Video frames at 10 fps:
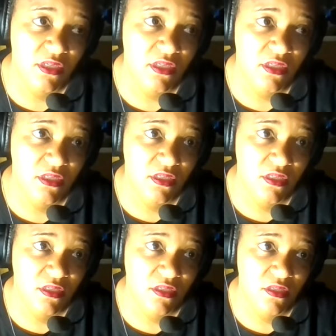
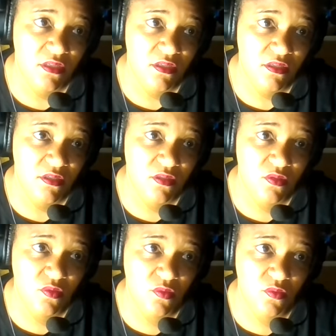
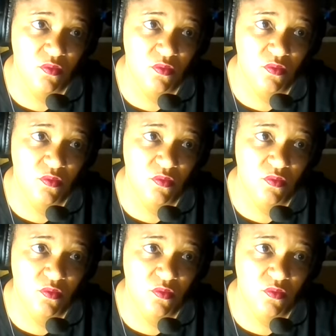Nobody speaks.